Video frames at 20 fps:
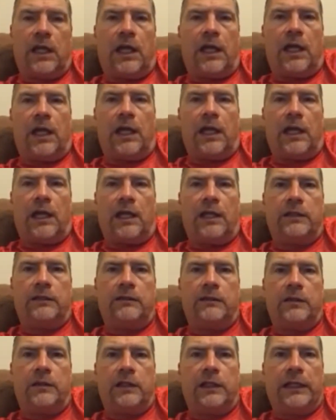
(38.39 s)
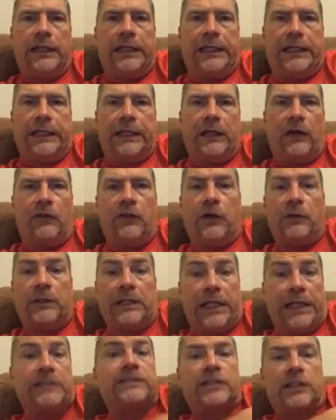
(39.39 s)
and although
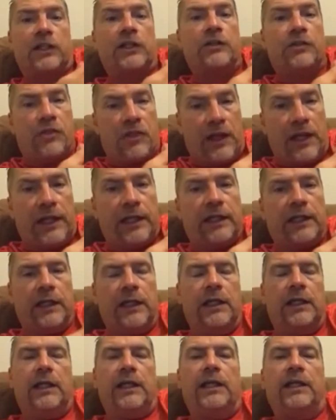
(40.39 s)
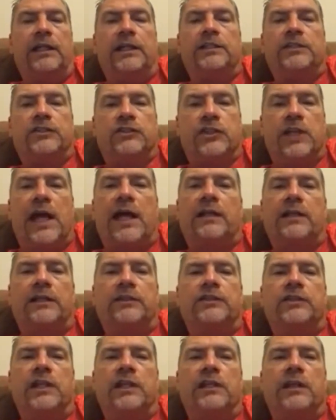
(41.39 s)
it's a good thing, it is
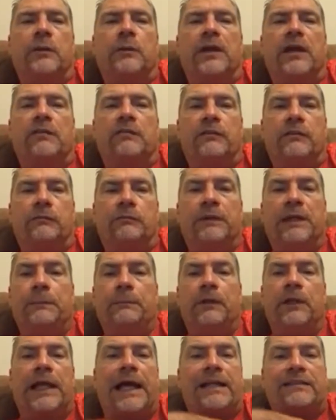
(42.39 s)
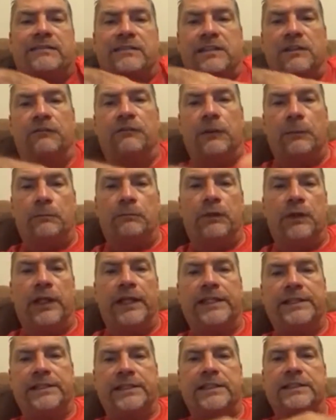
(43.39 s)
challenging that we have people at different
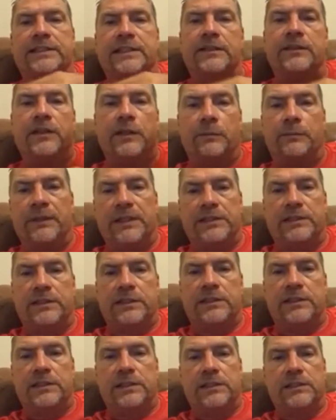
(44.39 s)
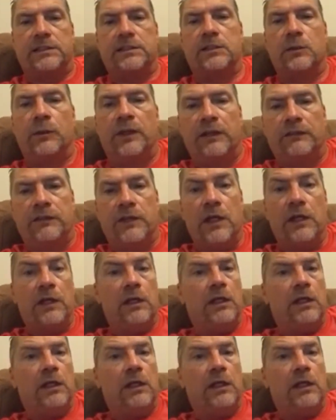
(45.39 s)
places in their businesses. So we have,